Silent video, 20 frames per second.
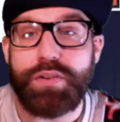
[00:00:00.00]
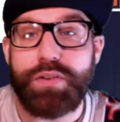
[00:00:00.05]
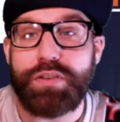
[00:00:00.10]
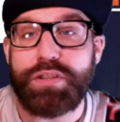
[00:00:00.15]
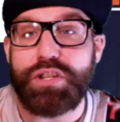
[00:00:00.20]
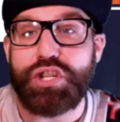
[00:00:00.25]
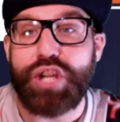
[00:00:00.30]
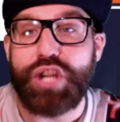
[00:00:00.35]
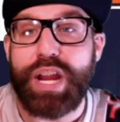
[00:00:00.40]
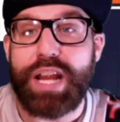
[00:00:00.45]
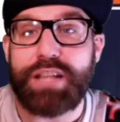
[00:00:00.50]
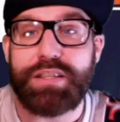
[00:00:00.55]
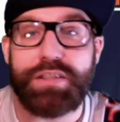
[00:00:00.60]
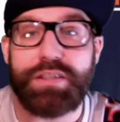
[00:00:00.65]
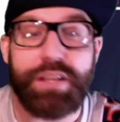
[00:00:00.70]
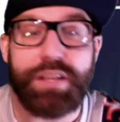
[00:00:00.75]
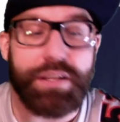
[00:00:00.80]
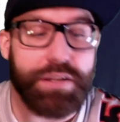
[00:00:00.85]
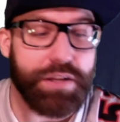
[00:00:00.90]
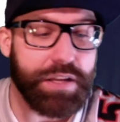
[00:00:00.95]
There's a chance, and
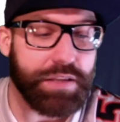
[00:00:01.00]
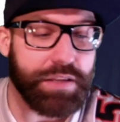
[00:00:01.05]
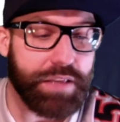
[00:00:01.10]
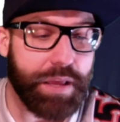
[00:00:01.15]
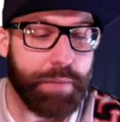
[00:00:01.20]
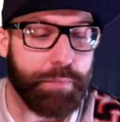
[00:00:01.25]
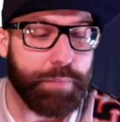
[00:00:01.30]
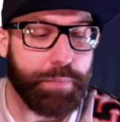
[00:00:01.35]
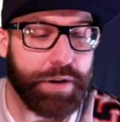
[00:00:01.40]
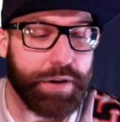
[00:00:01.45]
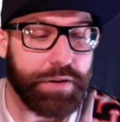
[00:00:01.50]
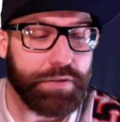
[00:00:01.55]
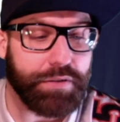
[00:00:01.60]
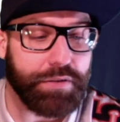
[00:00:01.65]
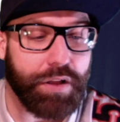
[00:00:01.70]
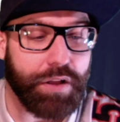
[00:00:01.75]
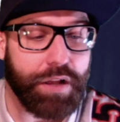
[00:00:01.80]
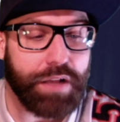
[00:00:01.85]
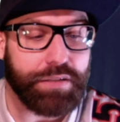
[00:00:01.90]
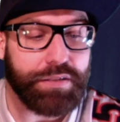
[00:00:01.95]
then you get that Bears
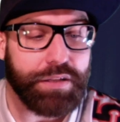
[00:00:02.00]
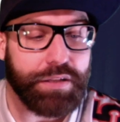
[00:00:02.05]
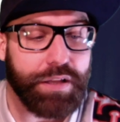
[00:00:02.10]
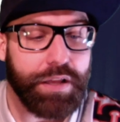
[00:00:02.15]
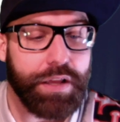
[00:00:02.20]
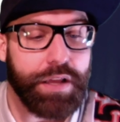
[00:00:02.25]
loss.